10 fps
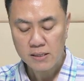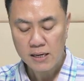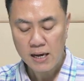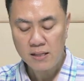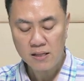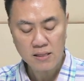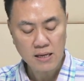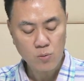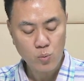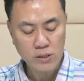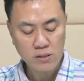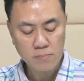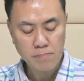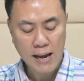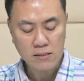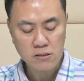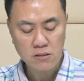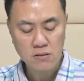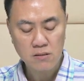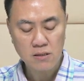Anything with
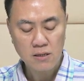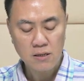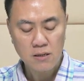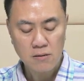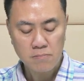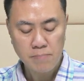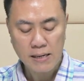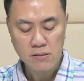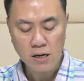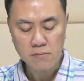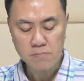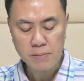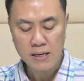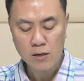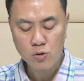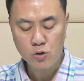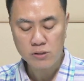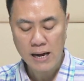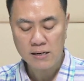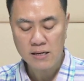betel might not be a
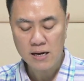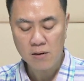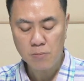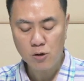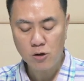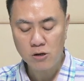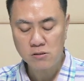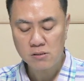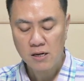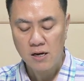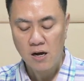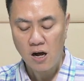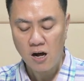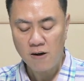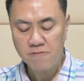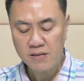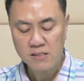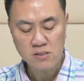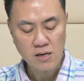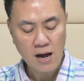good idea because of
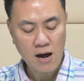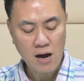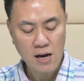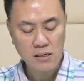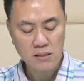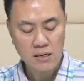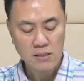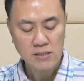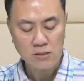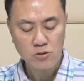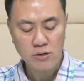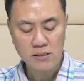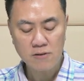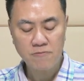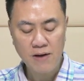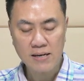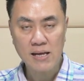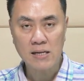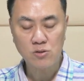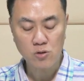its high saturated fat
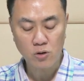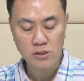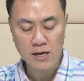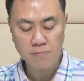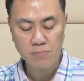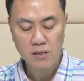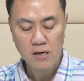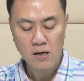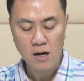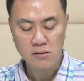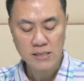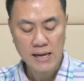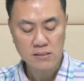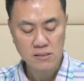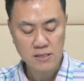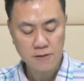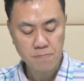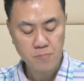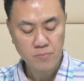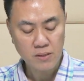and sodium content.
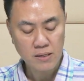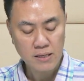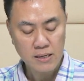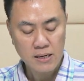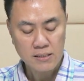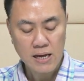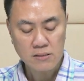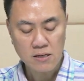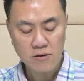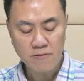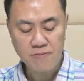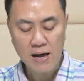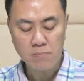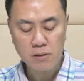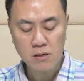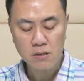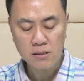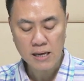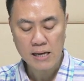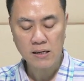Dietary fiber
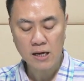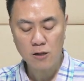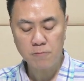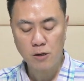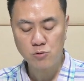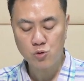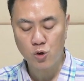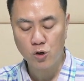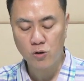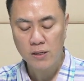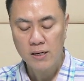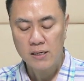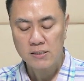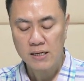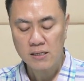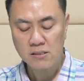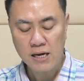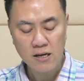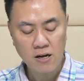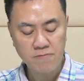can help control the intake of